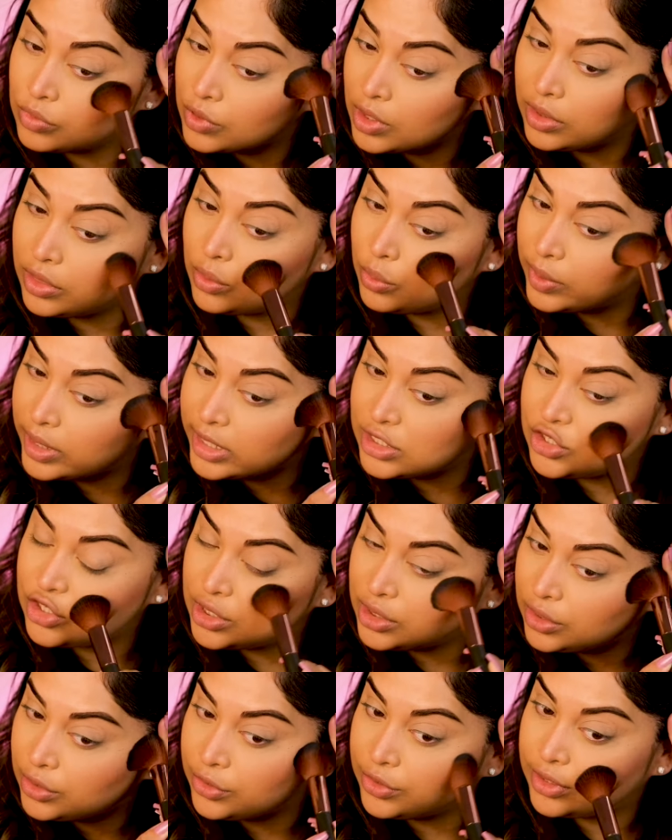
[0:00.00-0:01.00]
And the way she
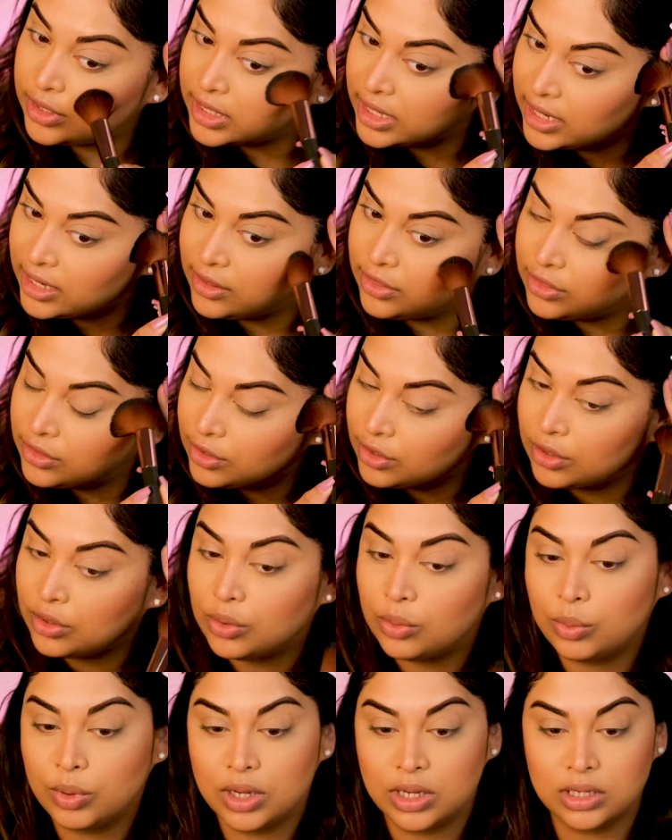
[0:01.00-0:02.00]
lured Keither
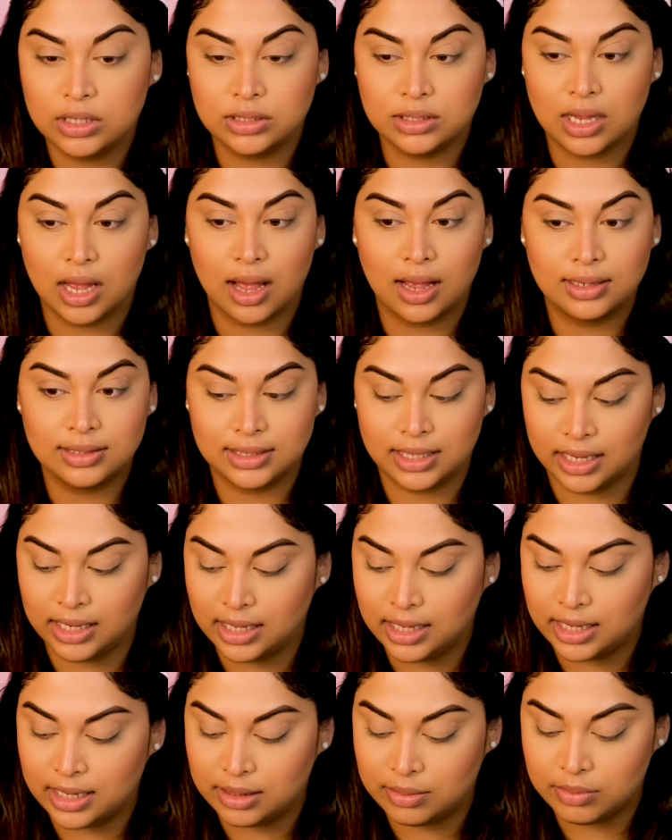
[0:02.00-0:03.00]
was asking
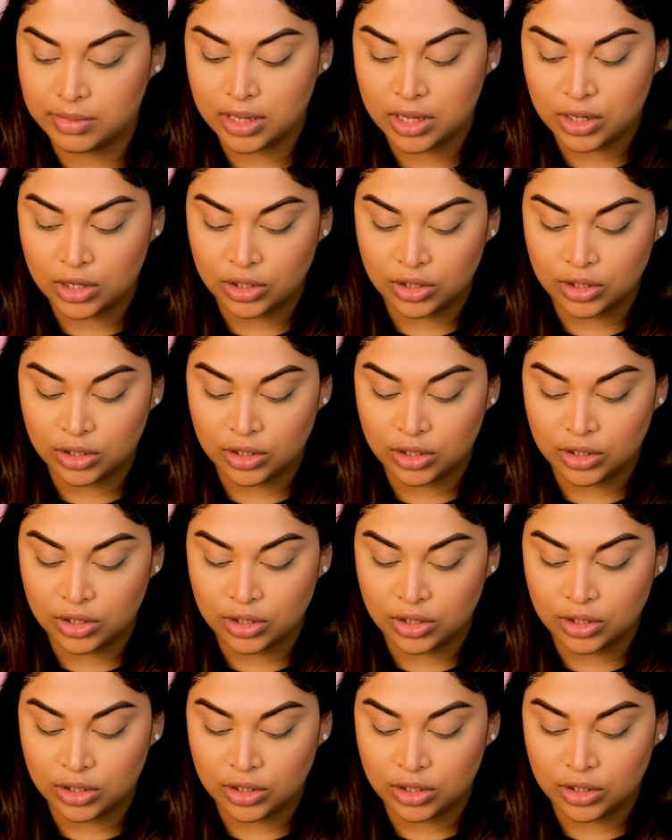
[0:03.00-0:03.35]
him